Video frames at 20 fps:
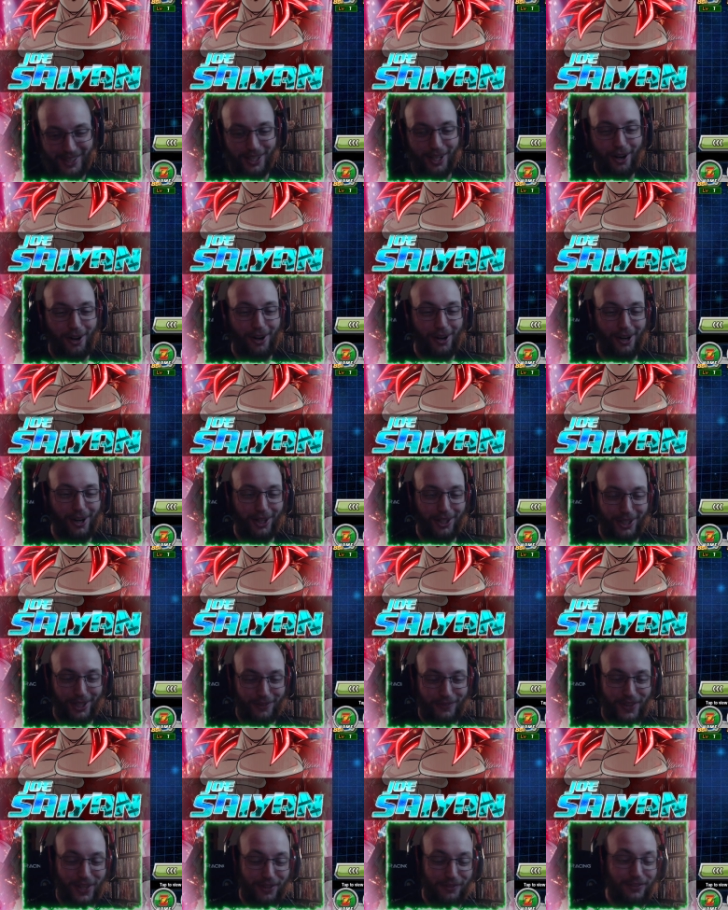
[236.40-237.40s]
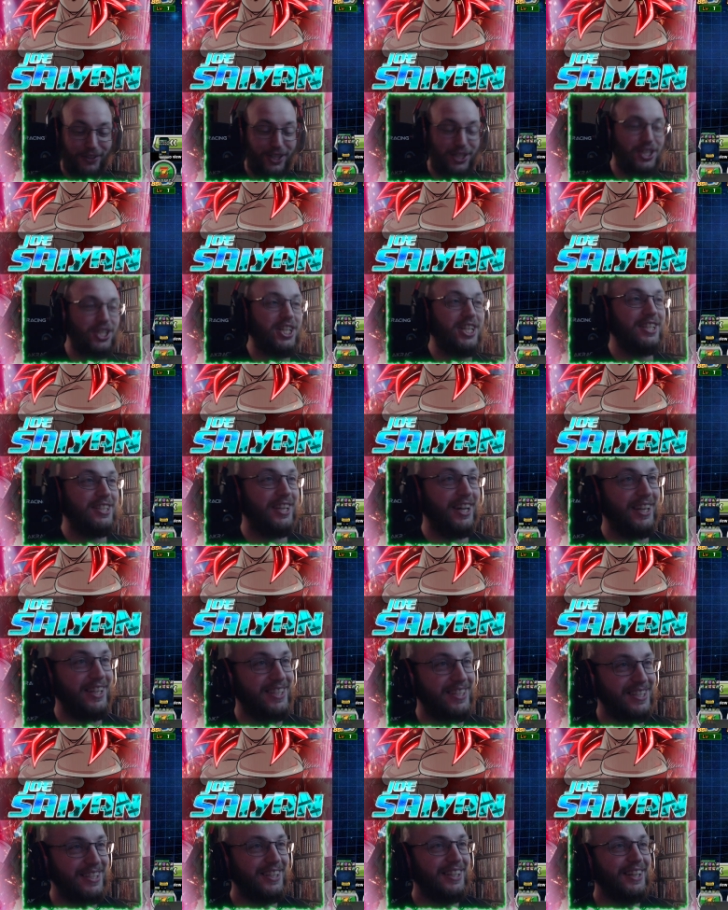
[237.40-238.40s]
All of the
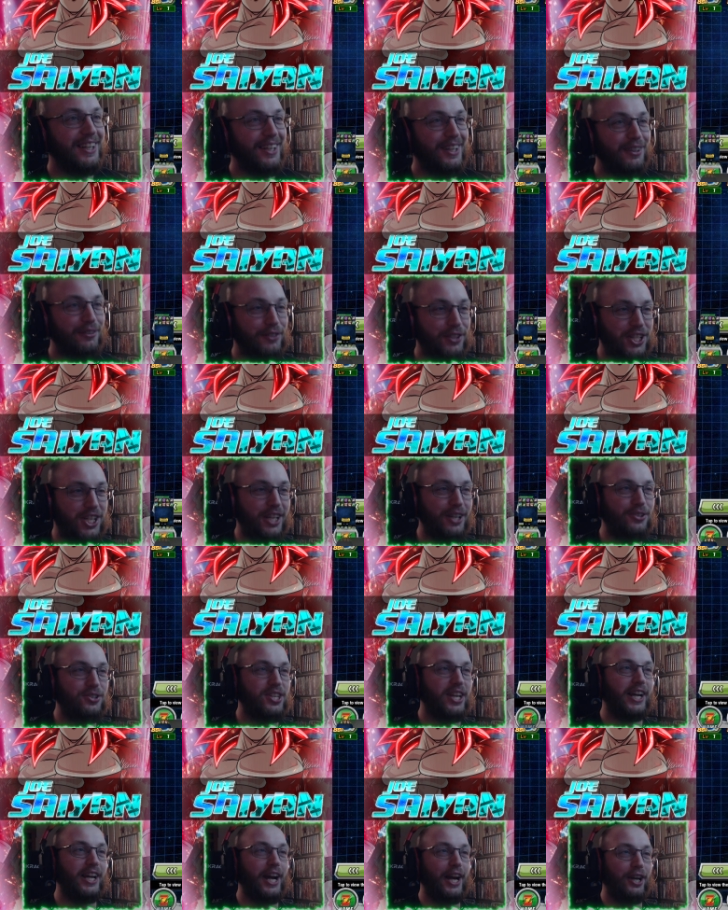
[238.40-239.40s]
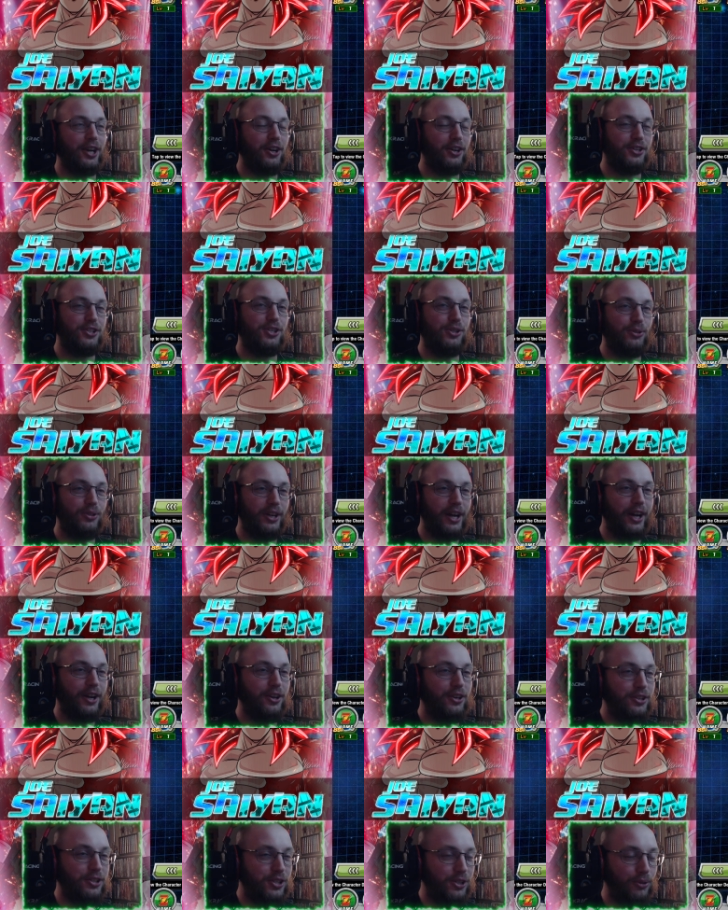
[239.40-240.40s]
Vegetas. Vegeta's like, I heard you I
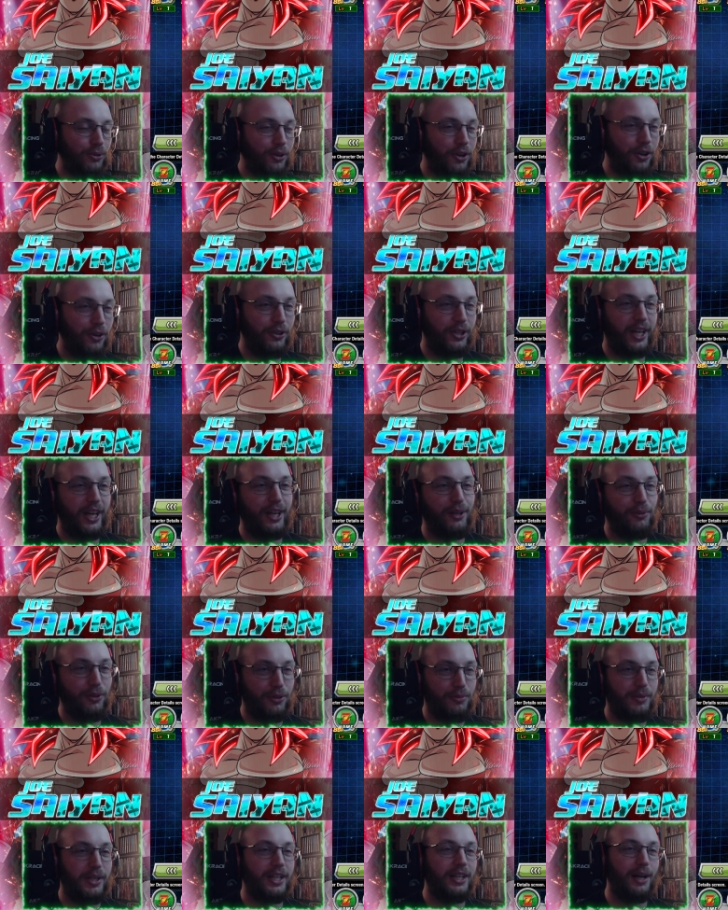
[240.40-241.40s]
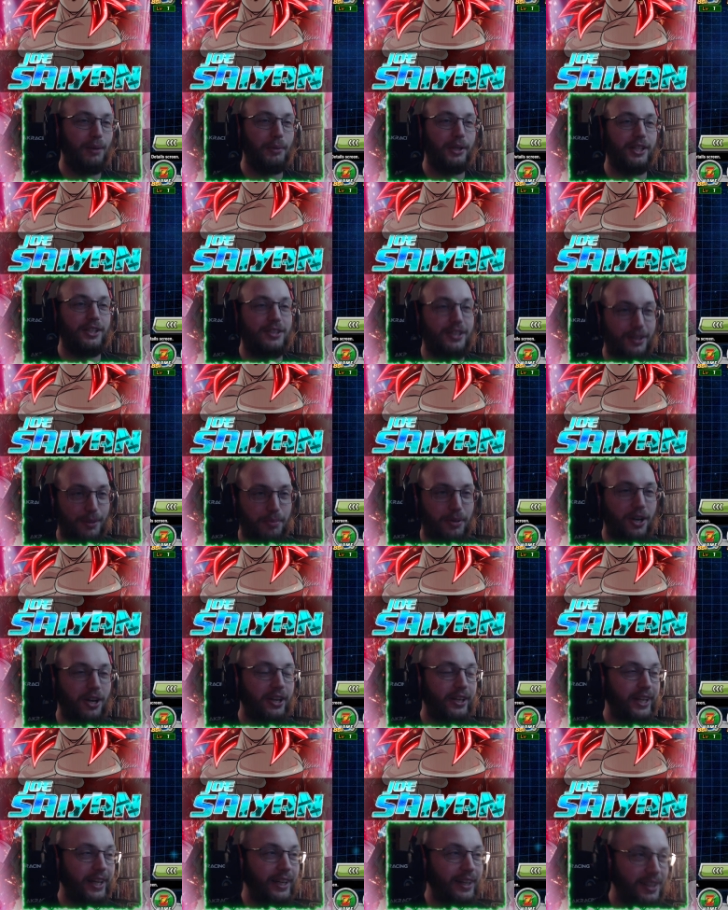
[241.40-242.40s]
heard you are okay with me coming to the
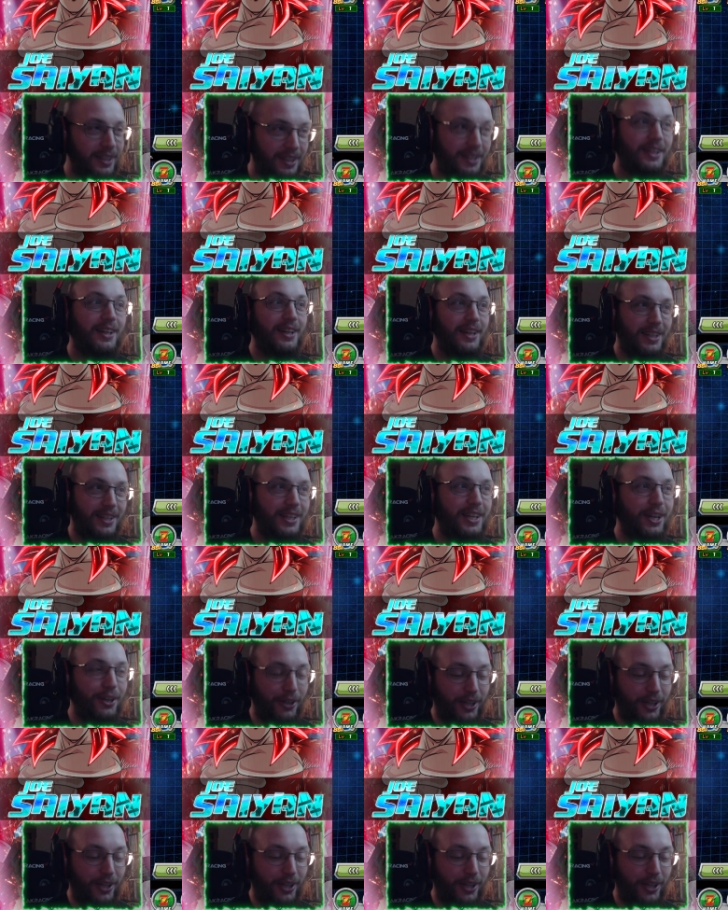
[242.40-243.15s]
party. Here